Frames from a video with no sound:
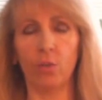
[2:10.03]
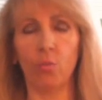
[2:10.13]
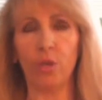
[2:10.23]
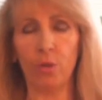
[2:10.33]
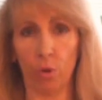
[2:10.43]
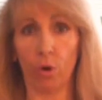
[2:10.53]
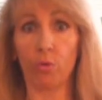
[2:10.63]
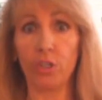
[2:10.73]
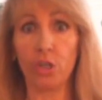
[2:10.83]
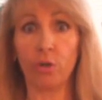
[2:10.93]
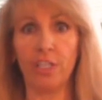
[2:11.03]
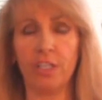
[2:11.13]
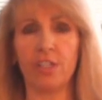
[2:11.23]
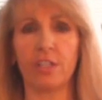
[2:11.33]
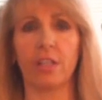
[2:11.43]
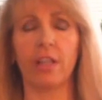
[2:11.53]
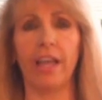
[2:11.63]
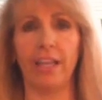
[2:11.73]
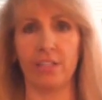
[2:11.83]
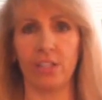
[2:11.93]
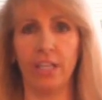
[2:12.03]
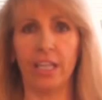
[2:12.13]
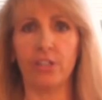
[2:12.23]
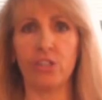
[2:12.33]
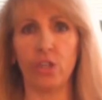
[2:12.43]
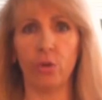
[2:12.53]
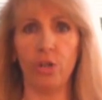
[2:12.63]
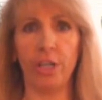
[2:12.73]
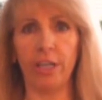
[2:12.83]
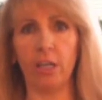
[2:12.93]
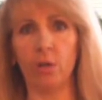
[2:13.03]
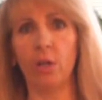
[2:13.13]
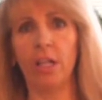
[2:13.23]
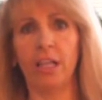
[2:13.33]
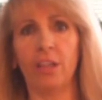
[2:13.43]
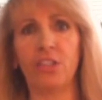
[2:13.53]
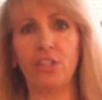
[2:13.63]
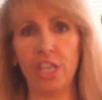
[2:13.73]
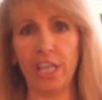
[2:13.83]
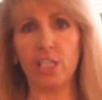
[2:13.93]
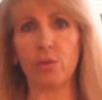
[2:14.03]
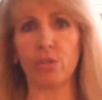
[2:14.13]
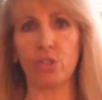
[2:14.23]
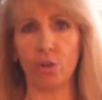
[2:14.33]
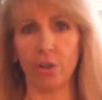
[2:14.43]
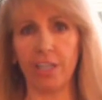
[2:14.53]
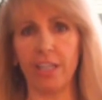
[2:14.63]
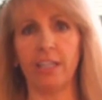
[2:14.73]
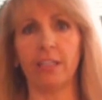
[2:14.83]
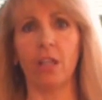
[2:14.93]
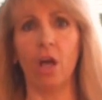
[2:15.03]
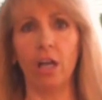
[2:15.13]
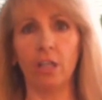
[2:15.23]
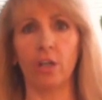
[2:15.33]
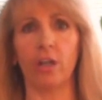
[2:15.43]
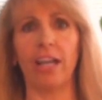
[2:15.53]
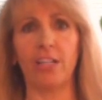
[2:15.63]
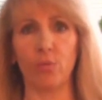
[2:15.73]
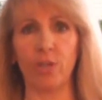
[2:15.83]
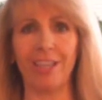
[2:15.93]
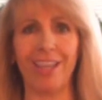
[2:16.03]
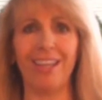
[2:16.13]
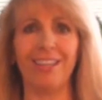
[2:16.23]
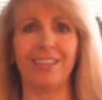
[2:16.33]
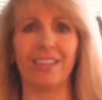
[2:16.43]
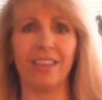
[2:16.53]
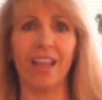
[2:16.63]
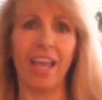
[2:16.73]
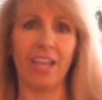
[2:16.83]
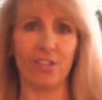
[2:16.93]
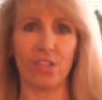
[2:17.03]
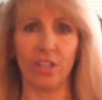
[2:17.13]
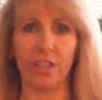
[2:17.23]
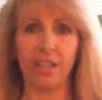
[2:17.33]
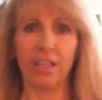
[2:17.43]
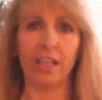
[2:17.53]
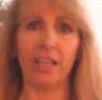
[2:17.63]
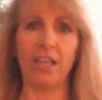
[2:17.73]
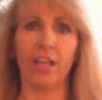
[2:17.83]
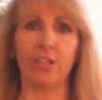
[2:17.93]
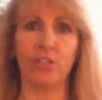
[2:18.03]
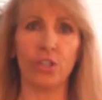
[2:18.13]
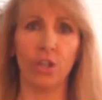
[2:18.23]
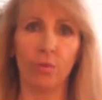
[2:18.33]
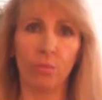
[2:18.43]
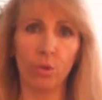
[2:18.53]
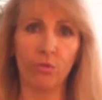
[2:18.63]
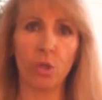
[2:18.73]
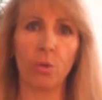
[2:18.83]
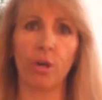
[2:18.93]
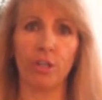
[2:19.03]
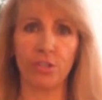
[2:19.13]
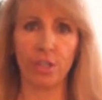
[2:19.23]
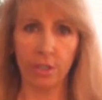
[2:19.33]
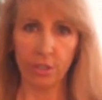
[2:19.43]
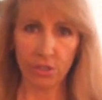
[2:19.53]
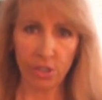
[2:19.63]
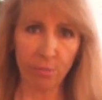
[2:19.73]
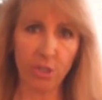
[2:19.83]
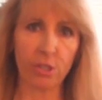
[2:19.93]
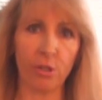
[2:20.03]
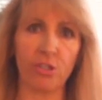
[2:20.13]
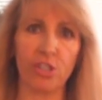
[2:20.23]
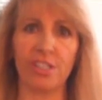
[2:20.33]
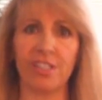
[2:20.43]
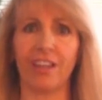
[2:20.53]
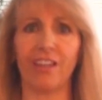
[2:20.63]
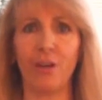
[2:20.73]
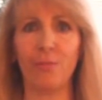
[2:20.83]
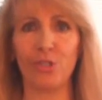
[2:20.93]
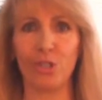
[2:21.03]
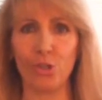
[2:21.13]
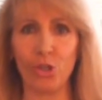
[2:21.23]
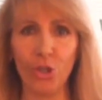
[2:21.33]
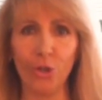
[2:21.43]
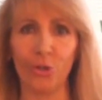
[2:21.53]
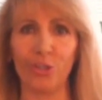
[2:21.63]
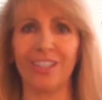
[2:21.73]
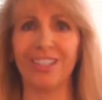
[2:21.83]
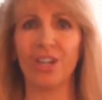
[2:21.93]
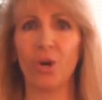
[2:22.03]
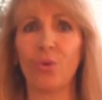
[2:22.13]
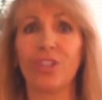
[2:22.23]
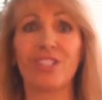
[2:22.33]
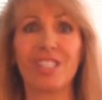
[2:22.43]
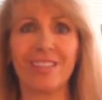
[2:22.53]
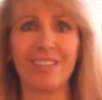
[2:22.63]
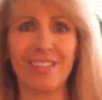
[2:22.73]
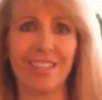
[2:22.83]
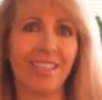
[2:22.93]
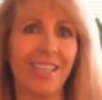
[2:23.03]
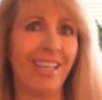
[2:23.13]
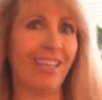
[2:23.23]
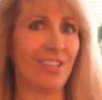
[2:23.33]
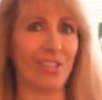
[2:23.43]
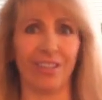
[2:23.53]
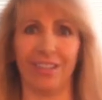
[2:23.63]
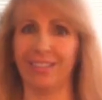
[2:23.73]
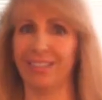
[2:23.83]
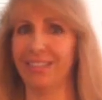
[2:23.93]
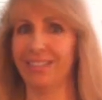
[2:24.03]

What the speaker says: we were returning to the light. And so now the days will start getting longer as we gain in the light and move towards summer solstice that comes in June when the sun is in Cancer.